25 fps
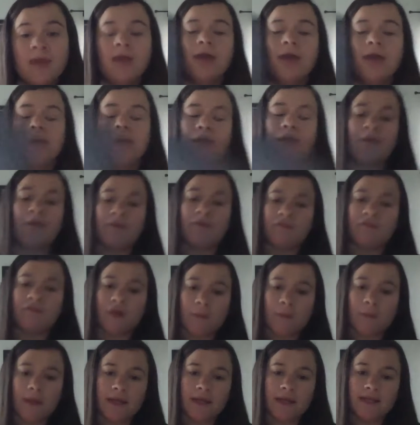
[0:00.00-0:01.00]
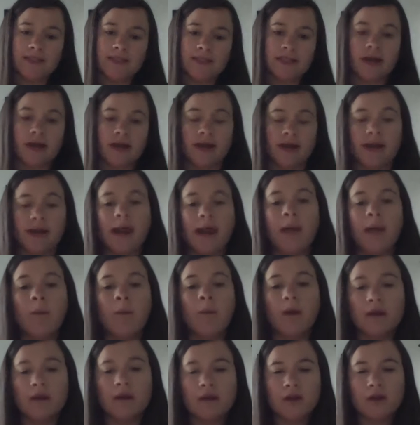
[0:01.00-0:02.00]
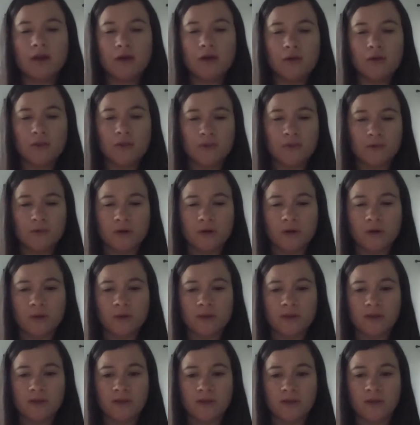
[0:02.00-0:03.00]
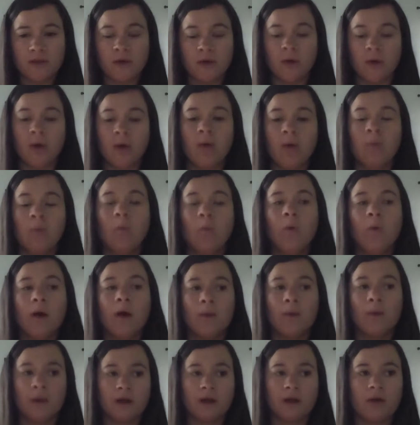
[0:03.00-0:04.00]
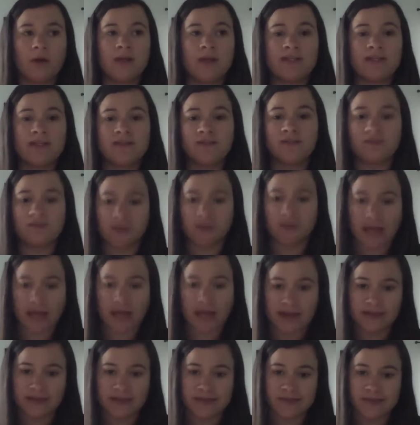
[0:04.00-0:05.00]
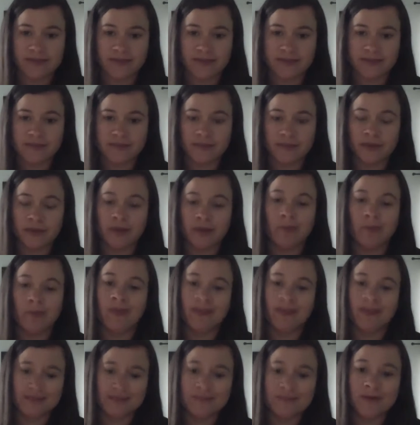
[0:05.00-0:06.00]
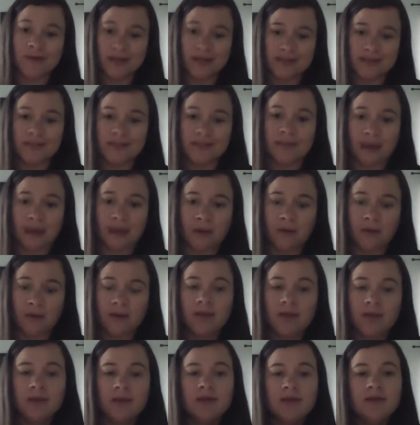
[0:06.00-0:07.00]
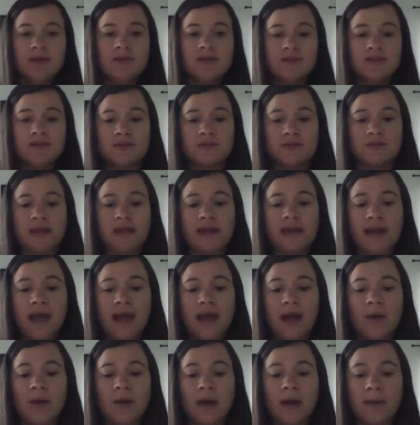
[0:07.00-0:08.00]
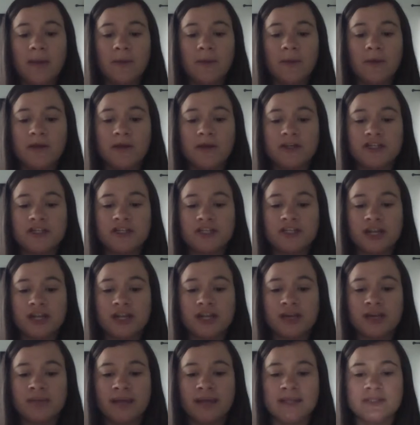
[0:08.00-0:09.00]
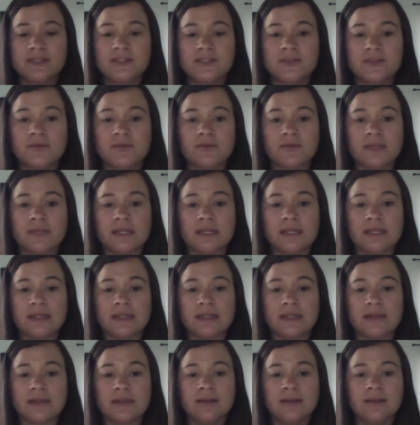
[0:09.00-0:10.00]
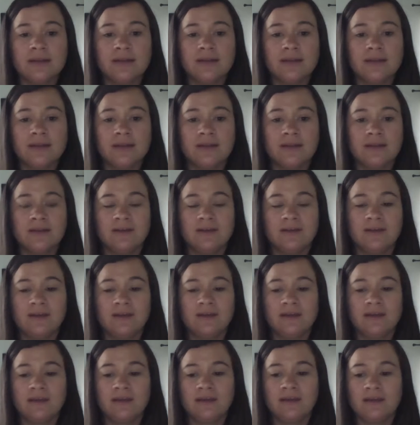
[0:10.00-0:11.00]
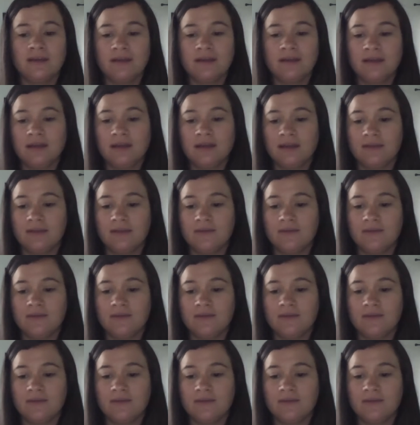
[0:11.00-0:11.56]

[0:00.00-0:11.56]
Now, before we get started, I want to go through with you what we're going to find in this book and what this book is about. So right now, I'm going to share my screen. If you